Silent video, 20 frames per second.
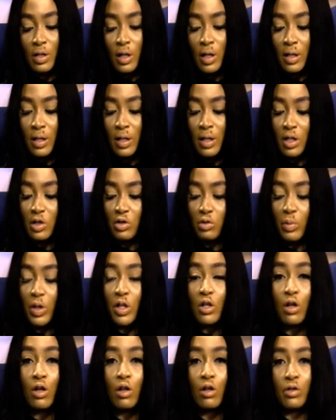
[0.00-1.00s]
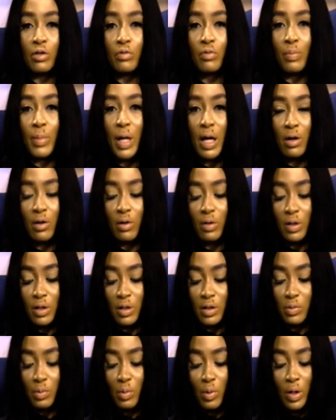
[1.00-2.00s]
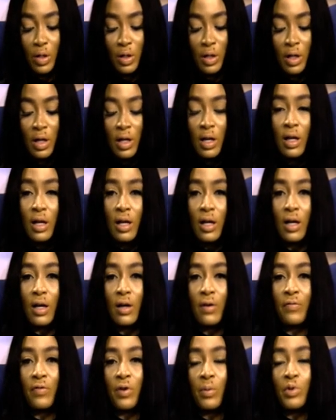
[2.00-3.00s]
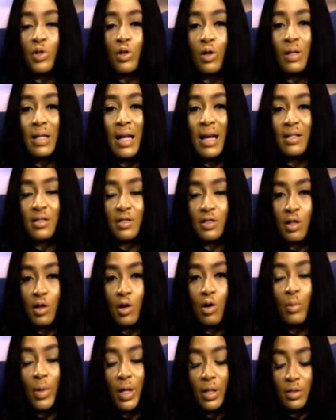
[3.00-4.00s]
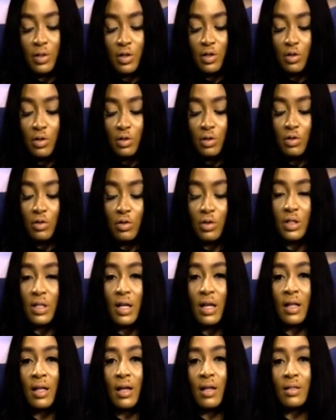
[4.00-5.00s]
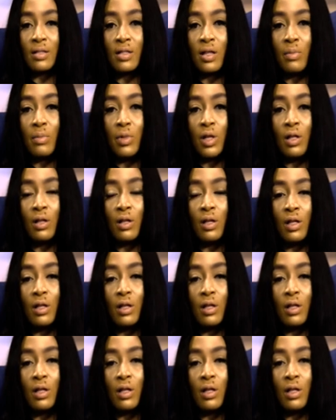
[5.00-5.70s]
I think this will be your closing remark on this one. From your last comment, you said that it